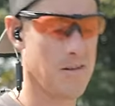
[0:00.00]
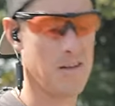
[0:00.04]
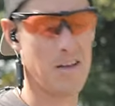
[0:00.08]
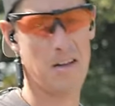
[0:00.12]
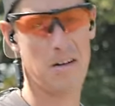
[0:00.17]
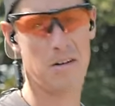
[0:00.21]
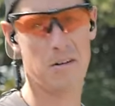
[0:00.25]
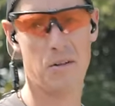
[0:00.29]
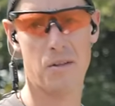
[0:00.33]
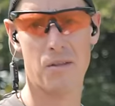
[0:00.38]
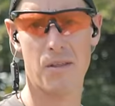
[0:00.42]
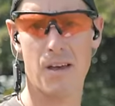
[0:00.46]
well,
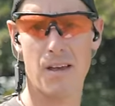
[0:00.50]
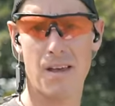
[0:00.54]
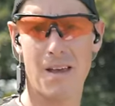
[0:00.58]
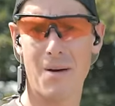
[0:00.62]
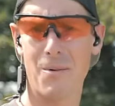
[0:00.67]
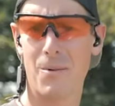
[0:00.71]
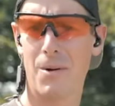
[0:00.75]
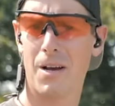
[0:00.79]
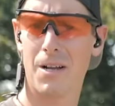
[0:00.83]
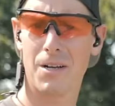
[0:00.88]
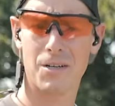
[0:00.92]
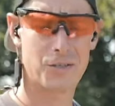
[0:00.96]
I don't know that
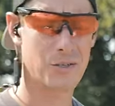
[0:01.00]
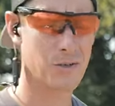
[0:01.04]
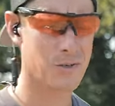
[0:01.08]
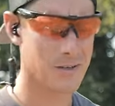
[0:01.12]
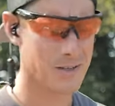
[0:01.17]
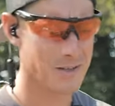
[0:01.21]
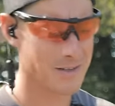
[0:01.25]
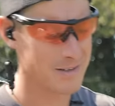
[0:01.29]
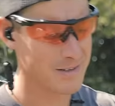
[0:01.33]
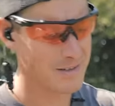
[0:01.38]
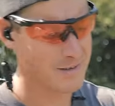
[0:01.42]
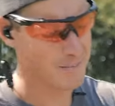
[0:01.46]
yet. We got to shoot
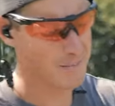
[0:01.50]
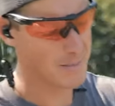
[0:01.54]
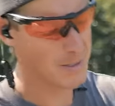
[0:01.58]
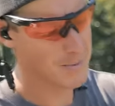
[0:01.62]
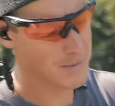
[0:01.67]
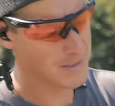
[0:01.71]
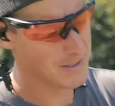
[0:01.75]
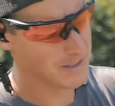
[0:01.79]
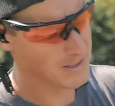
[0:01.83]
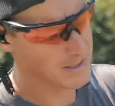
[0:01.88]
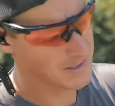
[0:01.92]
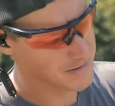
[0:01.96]
it.
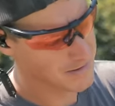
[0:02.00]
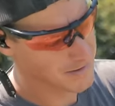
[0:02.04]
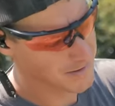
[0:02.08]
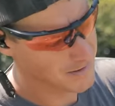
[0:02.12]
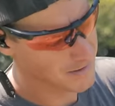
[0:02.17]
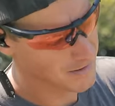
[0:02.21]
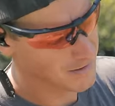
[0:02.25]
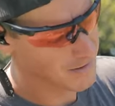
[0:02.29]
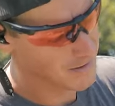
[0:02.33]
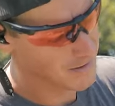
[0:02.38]
Maybe least.